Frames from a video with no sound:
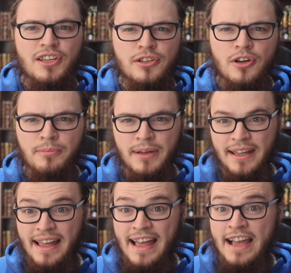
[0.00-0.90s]
You know,
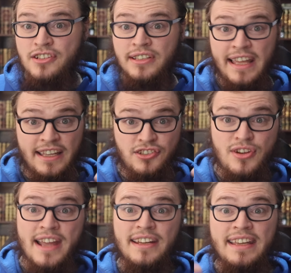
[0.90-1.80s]
but actually like
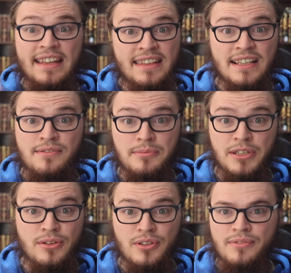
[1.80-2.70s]
trying to get things from the
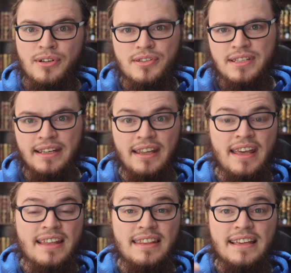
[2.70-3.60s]
universe and
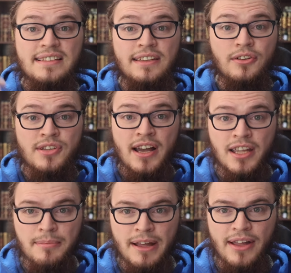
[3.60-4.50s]
things that they're
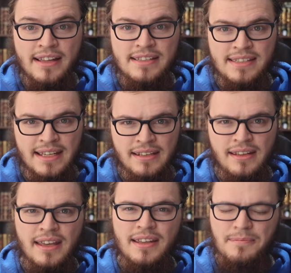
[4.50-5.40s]
talking about unseen,
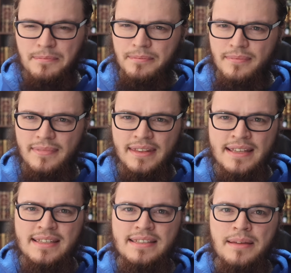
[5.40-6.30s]

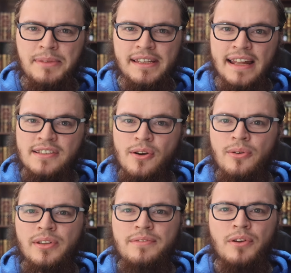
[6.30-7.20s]
this is something that is
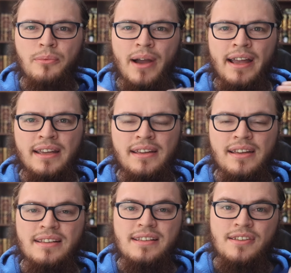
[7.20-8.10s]
only for wahi
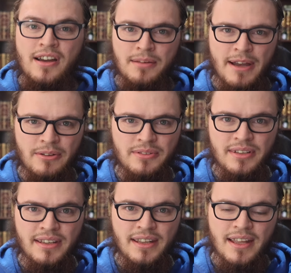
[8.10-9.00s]
to talk about.
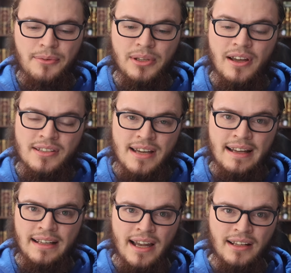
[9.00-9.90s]
Wallahu
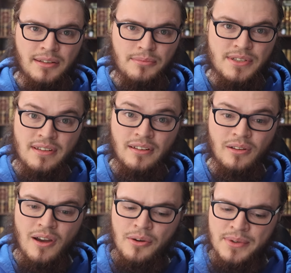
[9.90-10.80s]
ta'ala a'lam. Wa
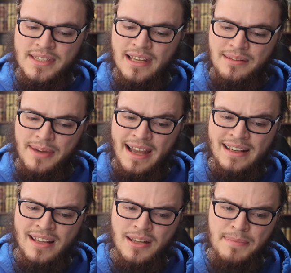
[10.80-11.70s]
sallallahu wa sallam
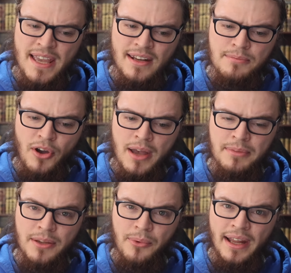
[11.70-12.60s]
ala nabiyyina
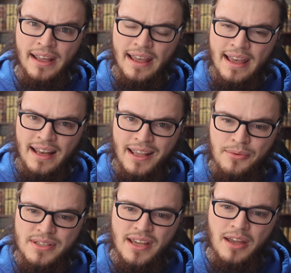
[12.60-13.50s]
Muhammadin wa ala alihi
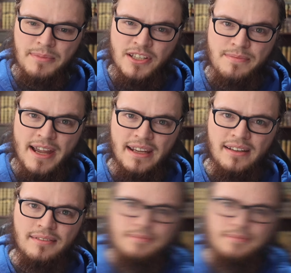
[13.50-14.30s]
wa sahbihi ajma'in.